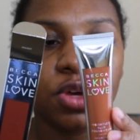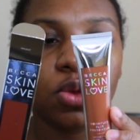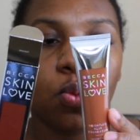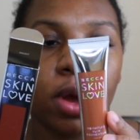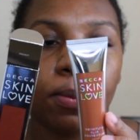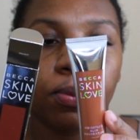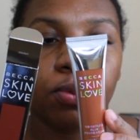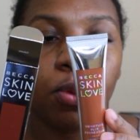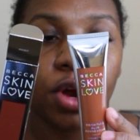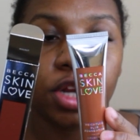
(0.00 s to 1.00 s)
with
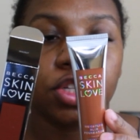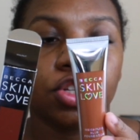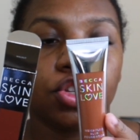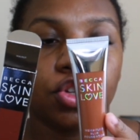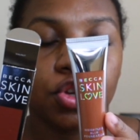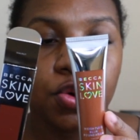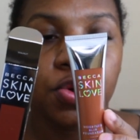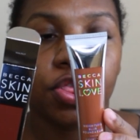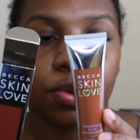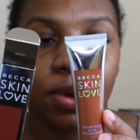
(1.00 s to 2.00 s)

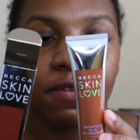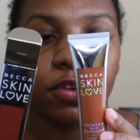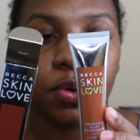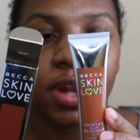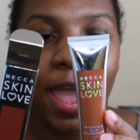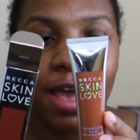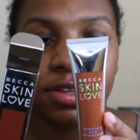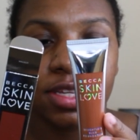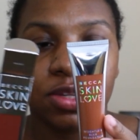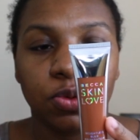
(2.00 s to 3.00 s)
1.23 fluid
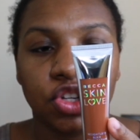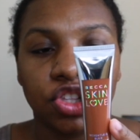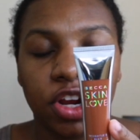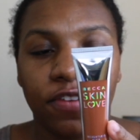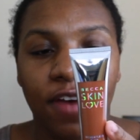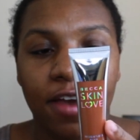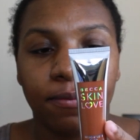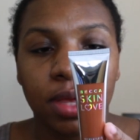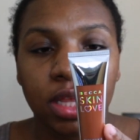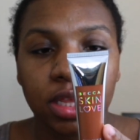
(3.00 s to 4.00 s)
ounces, which is
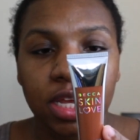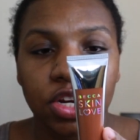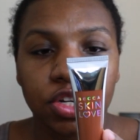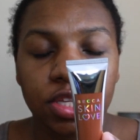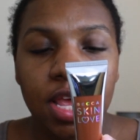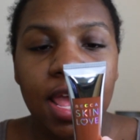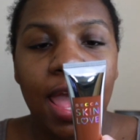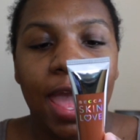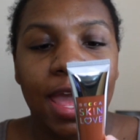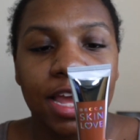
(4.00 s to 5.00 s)
35 milliliters,
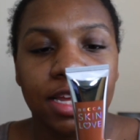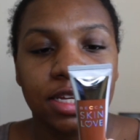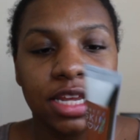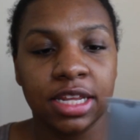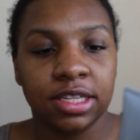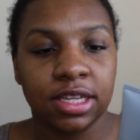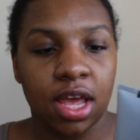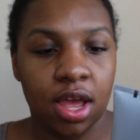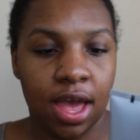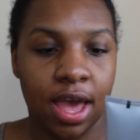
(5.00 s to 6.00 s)
and it's
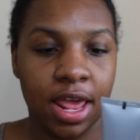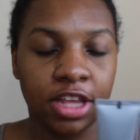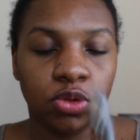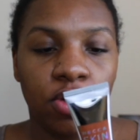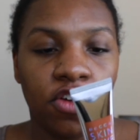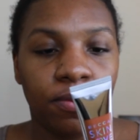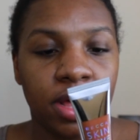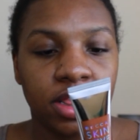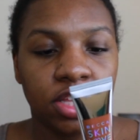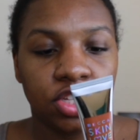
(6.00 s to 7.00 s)
got a
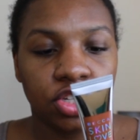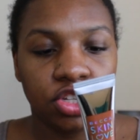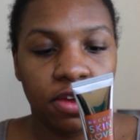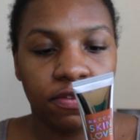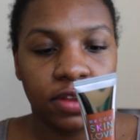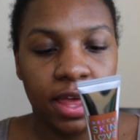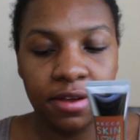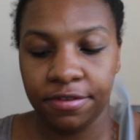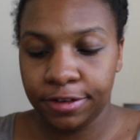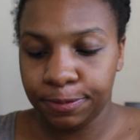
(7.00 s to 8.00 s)
12-month shelf
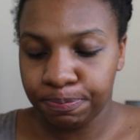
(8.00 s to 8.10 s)
life.